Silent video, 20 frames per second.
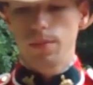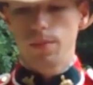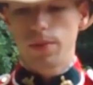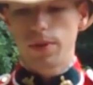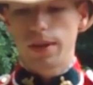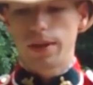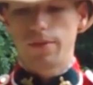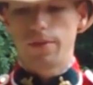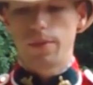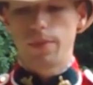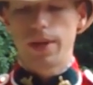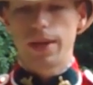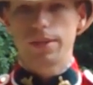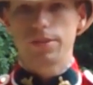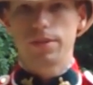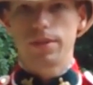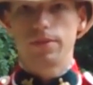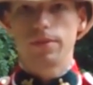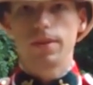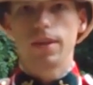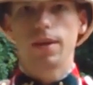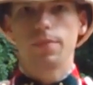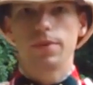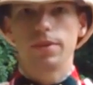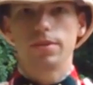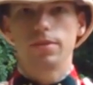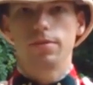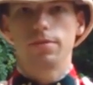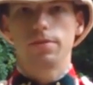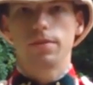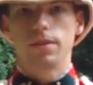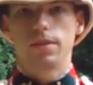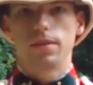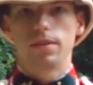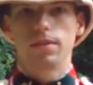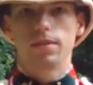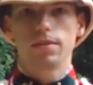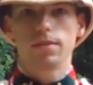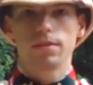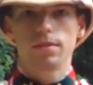but I would imagine it would not be too fun
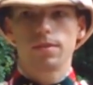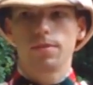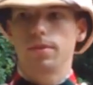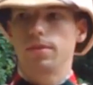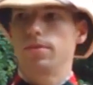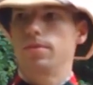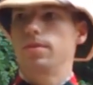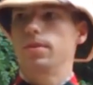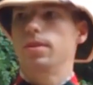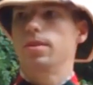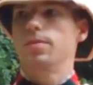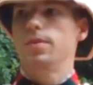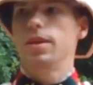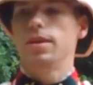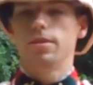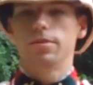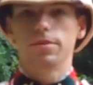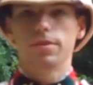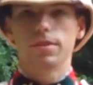to be on the